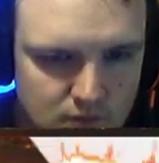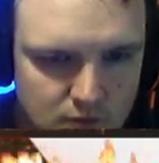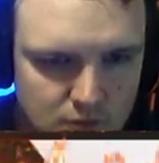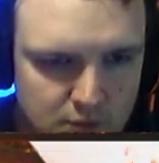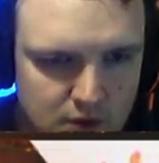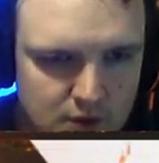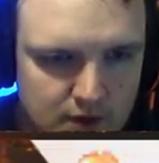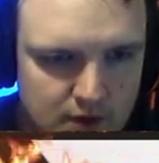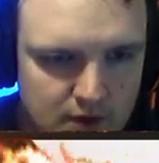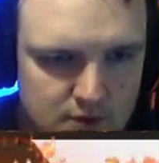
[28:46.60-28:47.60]
Put all 9
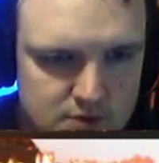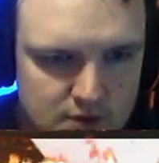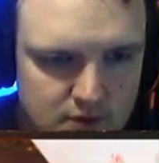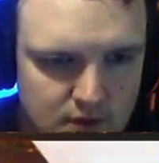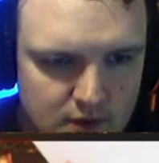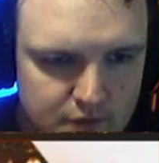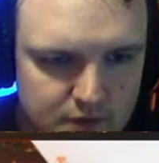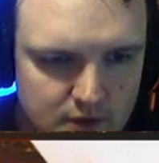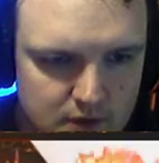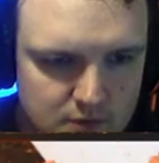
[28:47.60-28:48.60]
of those in. That'll fill it
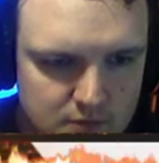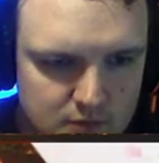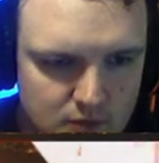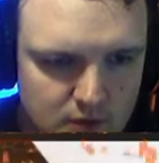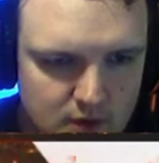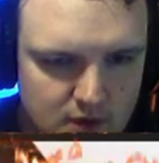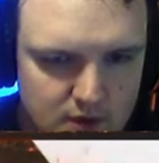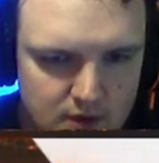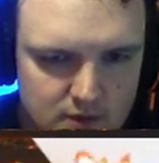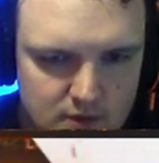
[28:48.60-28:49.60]
up. We'll ignite it.
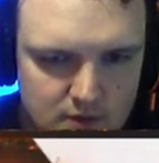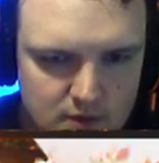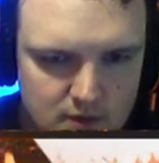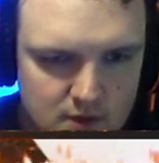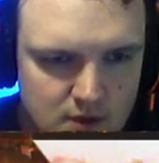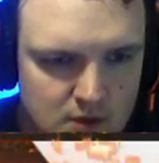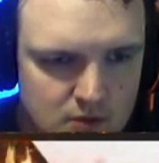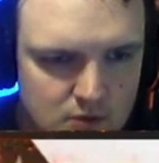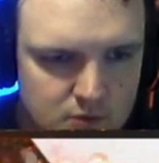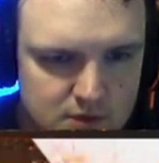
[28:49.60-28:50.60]

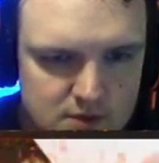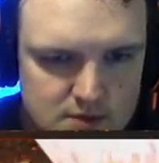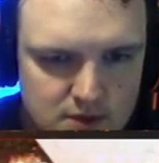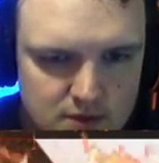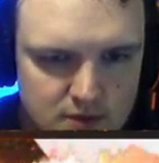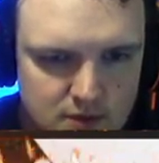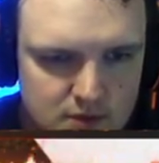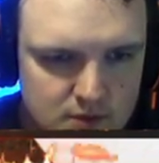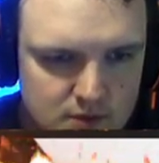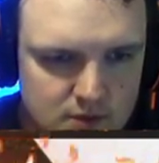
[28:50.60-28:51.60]
Put this liver
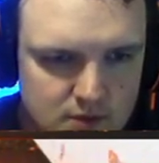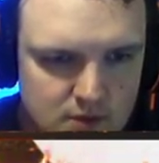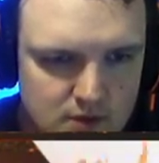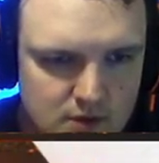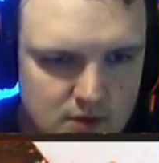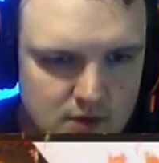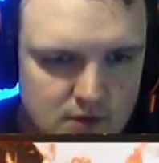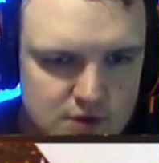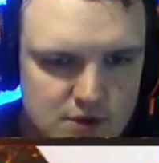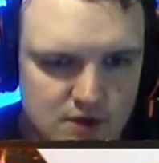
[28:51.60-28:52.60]
and the
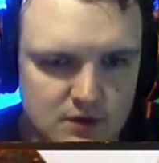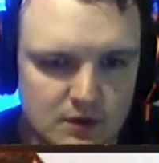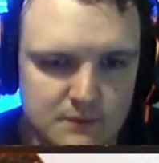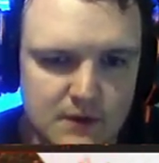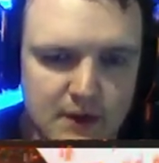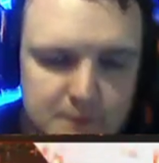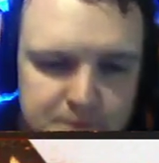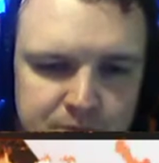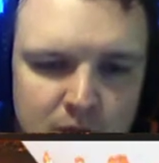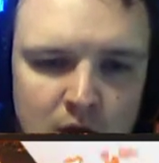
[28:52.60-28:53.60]
chicken. Now,
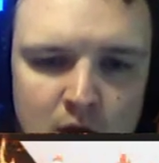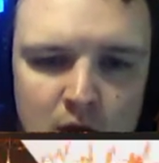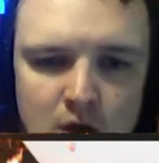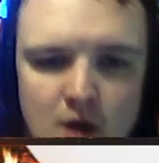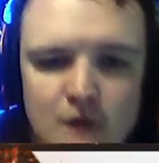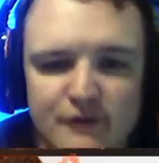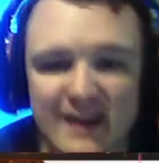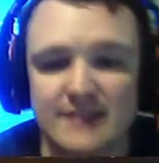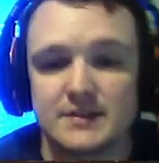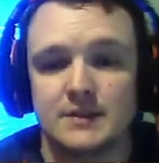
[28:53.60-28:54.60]
fat.
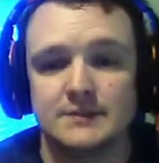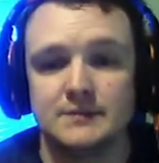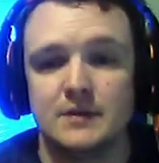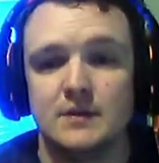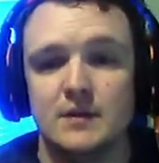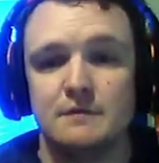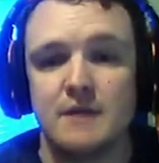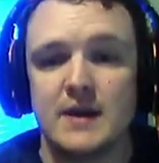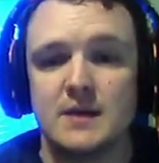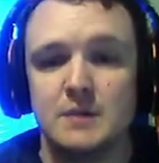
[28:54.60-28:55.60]
Fat
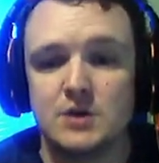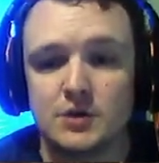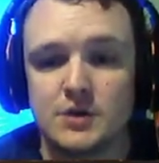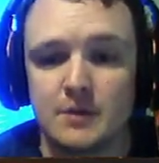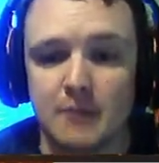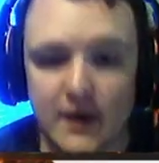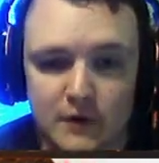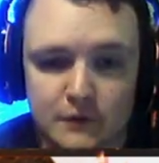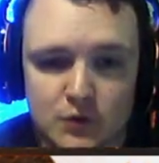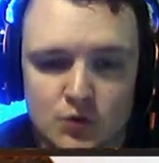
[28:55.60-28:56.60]
can be turned into
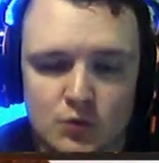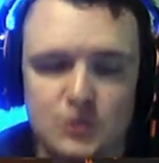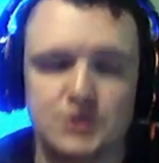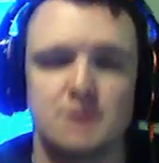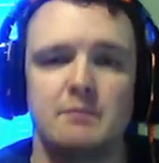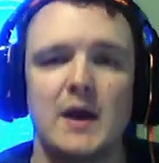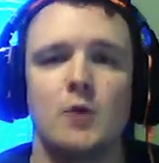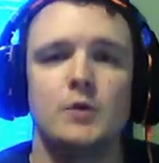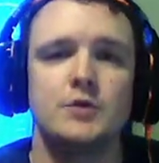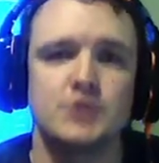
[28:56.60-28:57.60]
biofuel, which can power
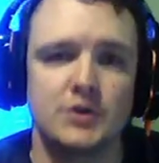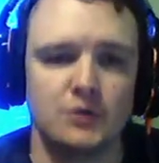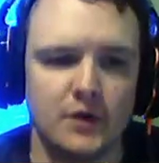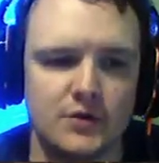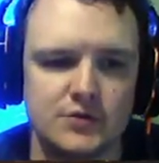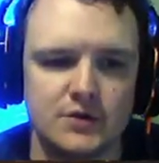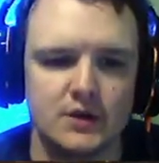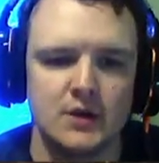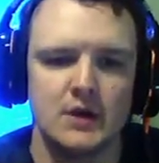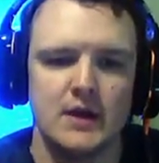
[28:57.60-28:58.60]
your generators.
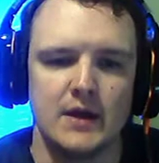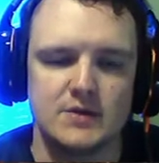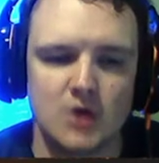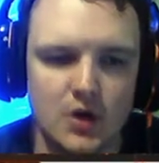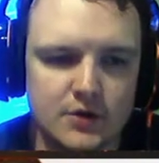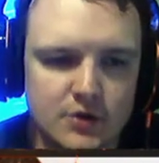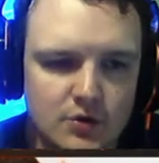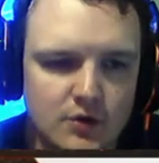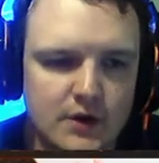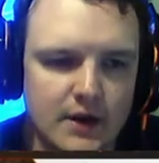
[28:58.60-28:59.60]
It's hard to do
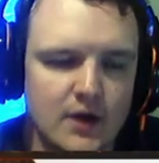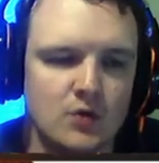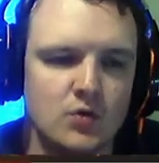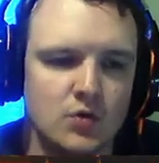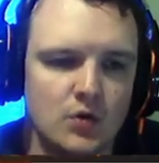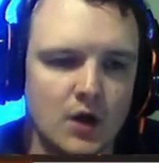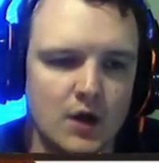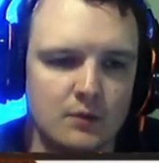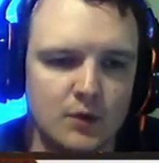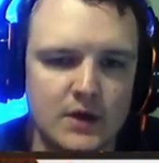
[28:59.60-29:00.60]
right now.
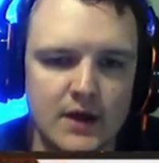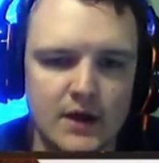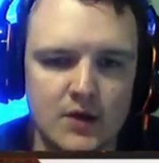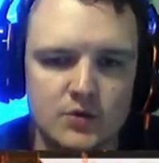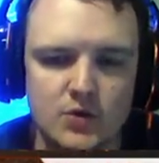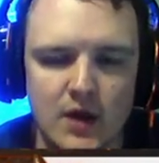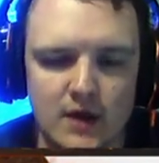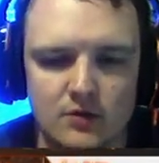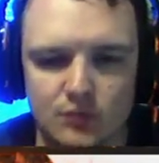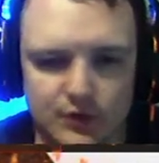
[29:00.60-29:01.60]
Right now, you can't
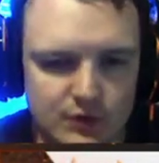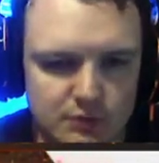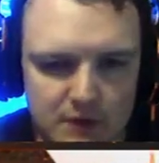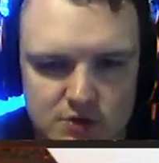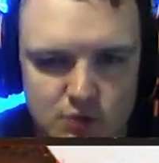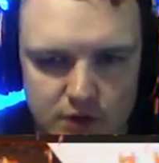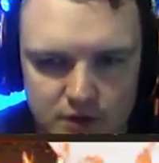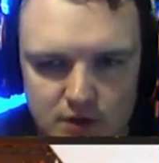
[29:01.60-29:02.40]
really do much with it.